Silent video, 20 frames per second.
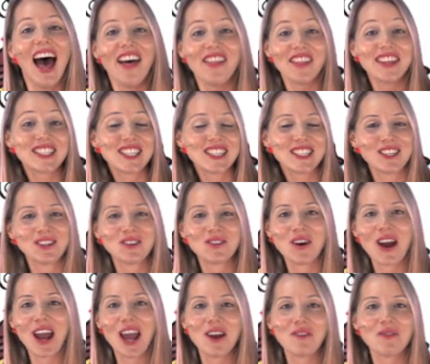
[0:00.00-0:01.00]
This is the
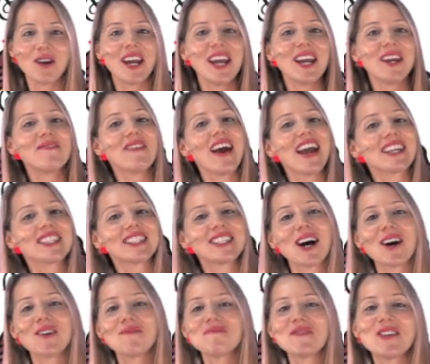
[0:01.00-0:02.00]
way we make
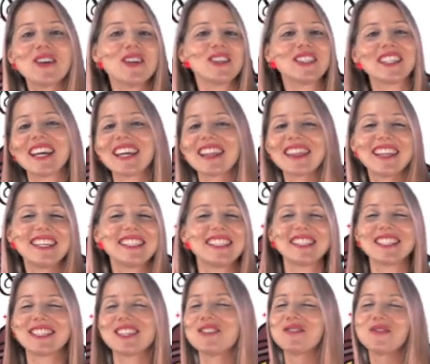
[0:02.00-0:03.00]
some music. This
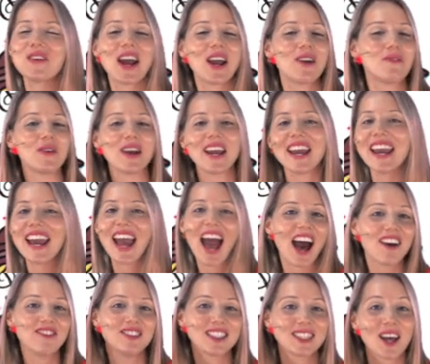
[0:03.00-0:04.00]
is the way we
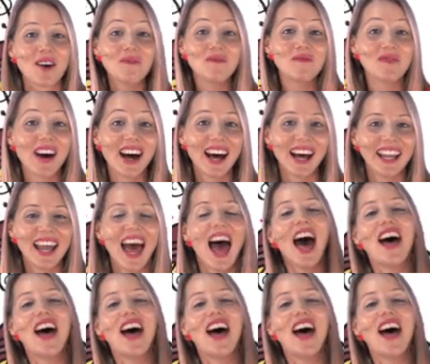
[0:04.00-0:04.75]
have some fun.